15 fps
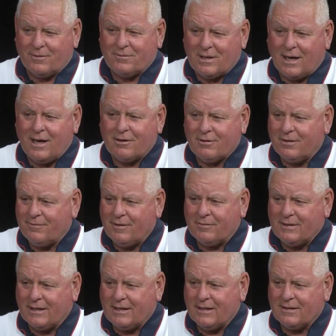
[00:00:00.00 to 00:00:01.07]

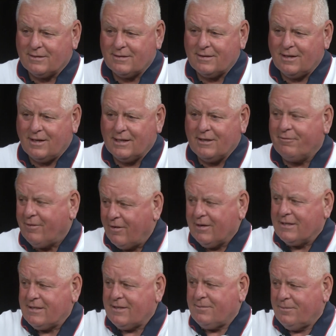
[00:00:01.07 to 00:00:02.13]
150 kids in
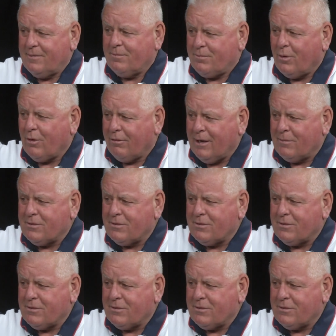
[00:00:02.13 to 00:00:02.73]
various programs.